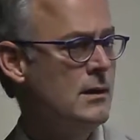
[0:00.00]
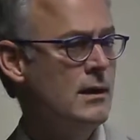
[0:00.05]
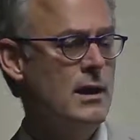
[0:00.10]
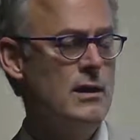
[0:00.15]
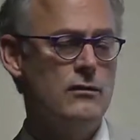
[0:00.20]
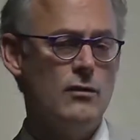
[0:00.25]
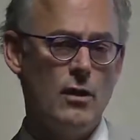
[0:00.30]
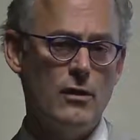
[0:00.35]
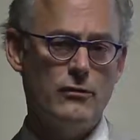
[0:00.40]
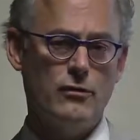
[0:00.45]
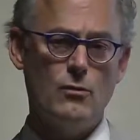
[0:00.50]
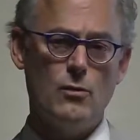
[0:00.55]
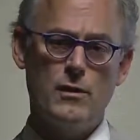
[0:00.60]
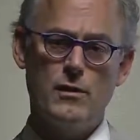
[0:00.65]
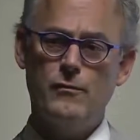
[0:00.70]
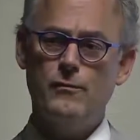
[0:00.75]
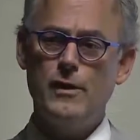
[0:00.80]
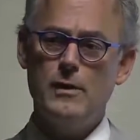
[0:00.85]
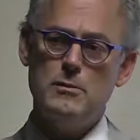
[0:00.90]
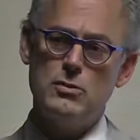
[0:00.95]
It's also where
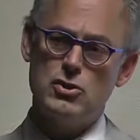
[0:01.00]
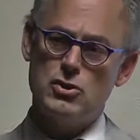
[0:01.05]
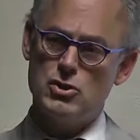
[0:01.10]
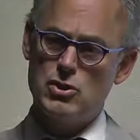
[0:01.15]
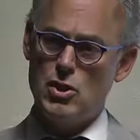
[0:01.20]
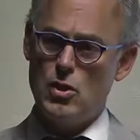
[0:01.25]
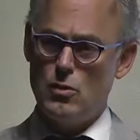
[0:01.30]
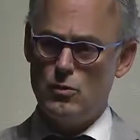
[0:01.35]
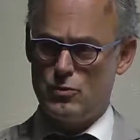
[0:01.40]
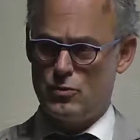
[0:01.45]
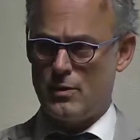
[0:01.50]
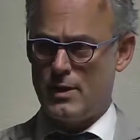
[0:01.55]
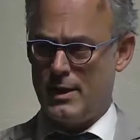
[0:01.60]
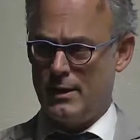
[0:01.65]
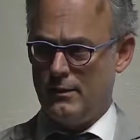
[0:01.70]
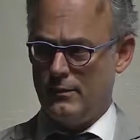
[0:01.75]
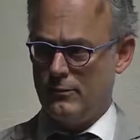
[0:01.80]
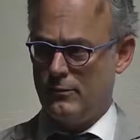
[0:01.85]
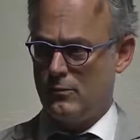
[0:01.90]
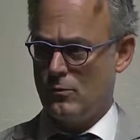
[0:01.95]
the famous show
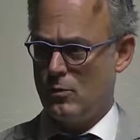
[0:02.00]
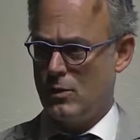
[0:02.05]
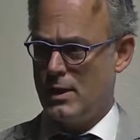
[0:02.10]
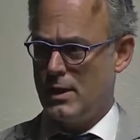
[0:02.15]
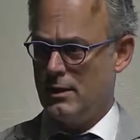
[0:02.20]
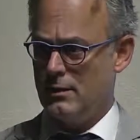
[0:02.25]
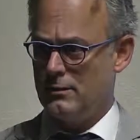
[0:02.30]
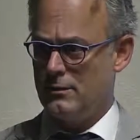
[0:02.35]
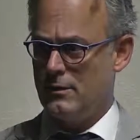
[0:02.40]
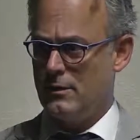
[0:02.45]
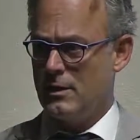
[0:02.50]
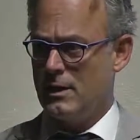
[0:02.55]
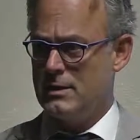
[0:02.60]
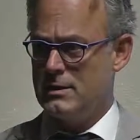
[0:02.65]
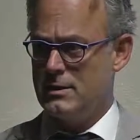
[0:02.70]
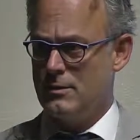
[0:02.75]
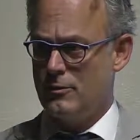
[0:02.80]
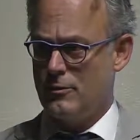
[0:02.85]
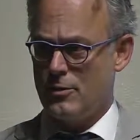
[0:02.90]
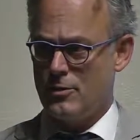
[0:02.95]
trials were held in the
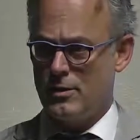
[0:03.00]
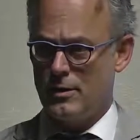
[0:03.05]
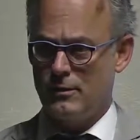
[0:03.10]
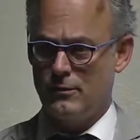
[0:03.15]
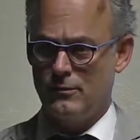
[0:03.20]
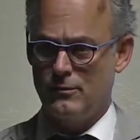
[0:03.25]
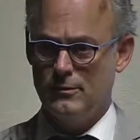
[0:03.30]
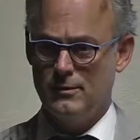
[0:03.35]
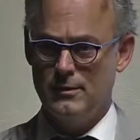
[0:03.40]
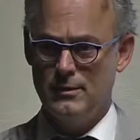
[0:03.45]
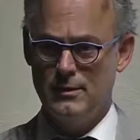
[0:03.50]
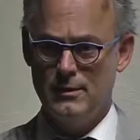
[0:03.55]
1930s.